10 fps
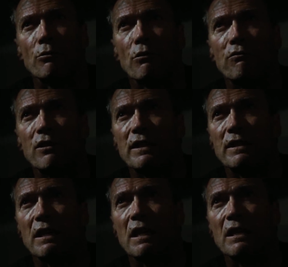Though he has
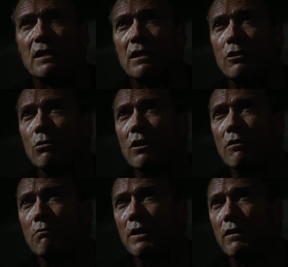acted in earlier
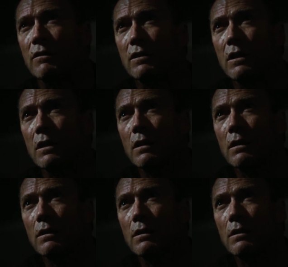war movies and
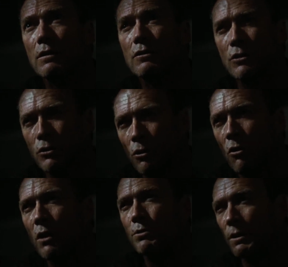directed others
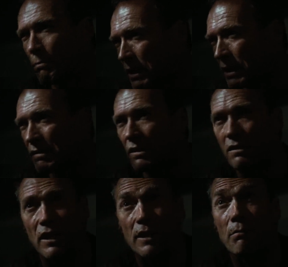later in his career,
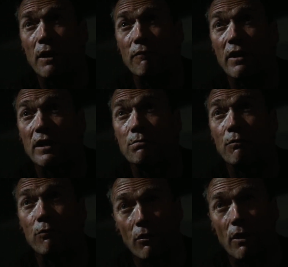this is the only
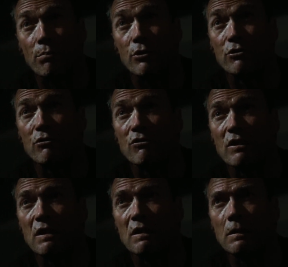war movie where he both